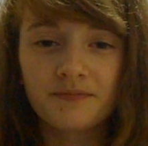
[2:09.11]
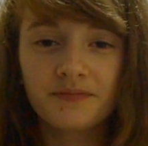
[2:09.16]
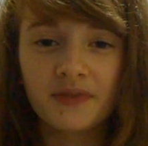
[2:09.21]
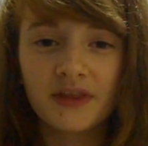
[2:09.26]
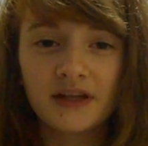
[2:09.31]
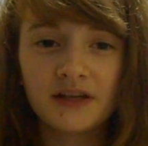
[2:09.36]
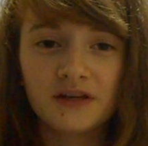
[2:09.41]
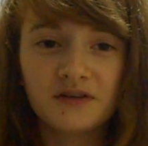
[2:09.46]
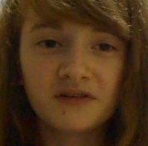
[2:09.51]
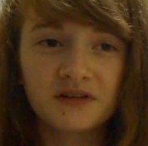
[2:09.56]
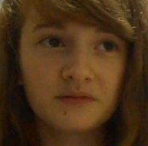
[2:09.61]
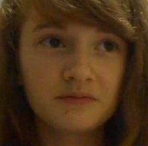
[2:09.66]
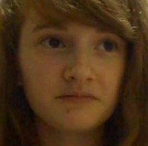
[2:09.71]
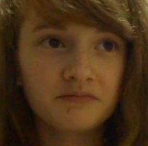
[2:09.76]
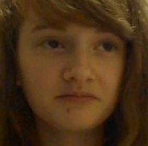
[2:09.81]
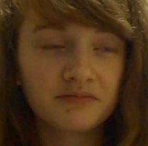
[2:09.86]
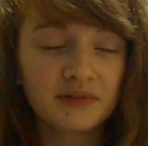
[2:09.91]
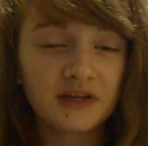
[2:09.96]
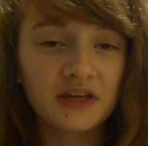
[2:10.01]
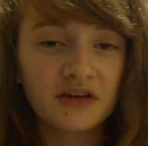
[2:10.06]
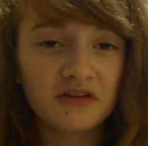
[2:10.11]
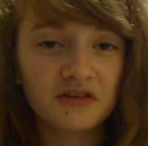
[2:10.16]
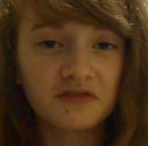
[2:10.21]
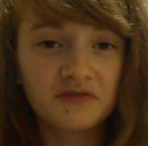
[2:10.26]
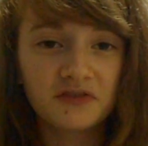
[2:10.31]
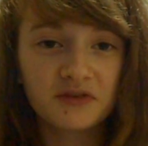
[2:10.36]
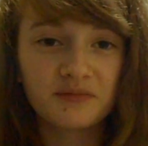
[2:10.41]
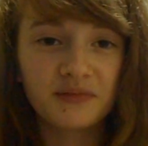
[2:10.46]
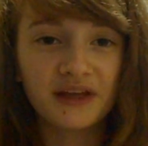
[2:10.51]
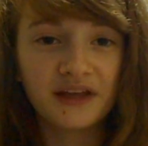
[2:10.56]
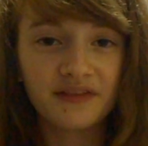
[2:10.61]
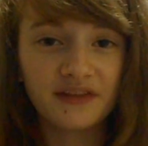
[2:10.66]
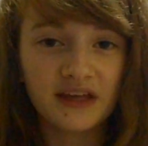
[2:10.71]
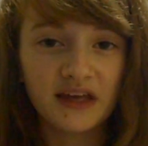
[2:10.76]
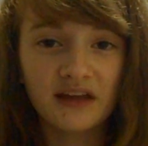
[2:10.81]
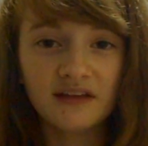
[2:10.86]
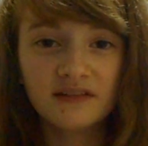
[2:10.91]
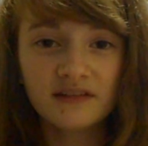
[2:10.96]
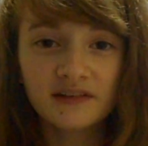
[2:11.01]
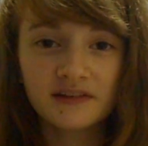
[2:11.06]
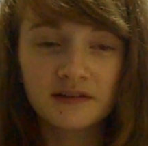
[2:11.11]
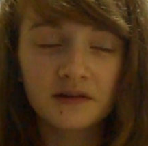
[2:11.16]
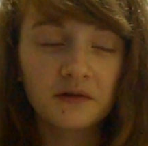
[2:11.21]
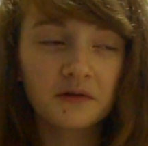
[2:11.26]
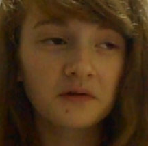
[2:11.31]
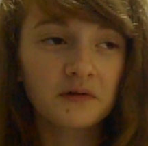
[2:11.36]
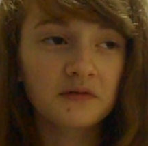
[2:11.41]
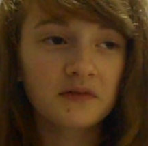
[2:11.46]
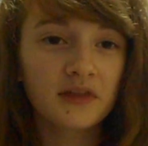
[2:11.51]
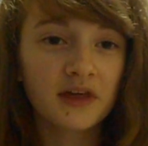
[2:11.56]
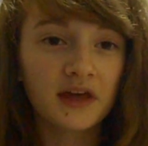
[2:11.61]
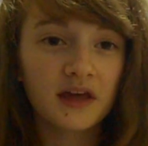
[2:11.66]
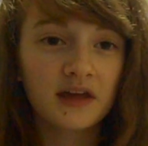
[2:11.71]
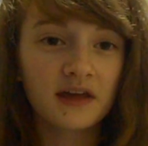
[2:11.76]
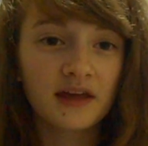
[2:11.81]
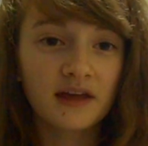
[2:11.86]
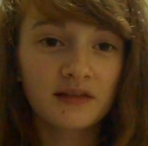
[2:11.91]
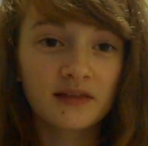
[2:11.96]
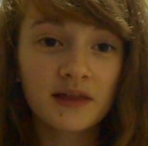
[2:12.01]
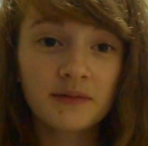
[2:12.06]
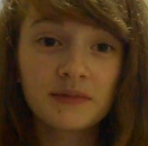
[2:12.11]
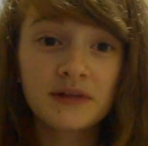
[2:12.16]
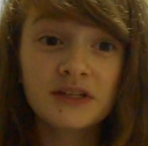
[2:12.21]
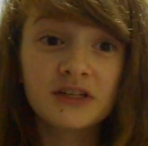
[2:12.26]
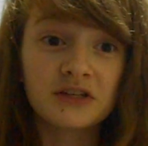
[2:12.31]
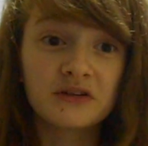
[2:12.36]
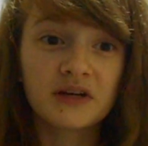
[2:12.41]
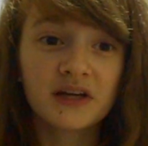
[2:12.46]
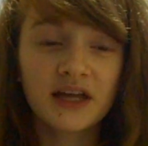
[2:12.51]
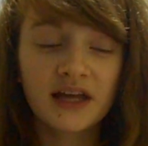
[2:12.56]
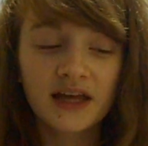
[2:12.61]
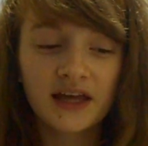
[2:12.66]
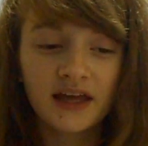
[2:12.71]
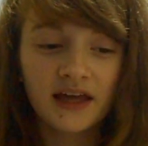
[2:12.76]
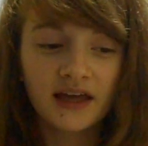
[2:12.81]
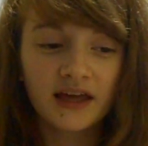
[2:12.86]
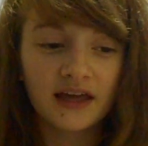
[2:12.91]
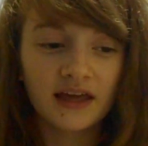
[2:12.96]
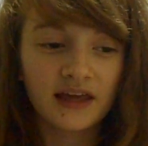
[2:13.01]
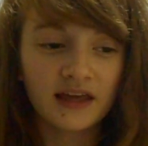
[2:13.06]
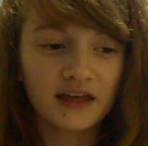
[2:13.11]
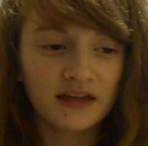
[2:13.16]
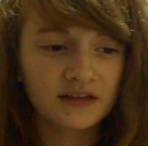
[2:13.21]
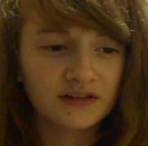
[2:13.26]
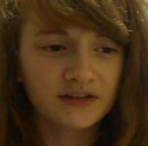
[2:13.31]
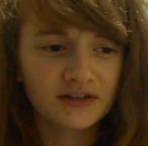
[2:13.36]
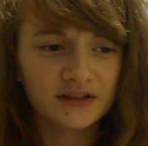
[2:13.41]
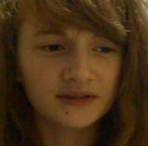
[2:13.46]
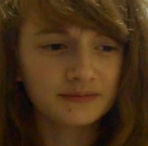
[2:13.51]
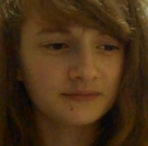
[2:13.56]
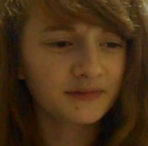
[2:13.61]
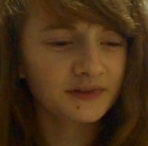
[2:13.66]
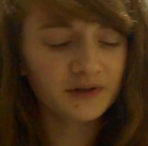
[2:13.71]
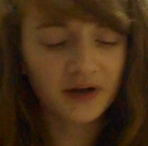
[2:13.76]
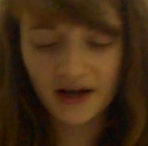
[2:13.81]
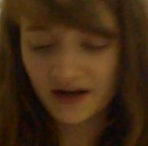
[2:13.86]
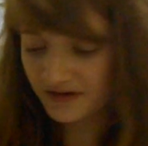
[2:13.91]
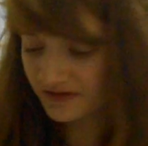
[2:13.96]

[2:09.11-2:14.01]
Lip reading: They knew it would be good for me in the end, so they let me do it. And so I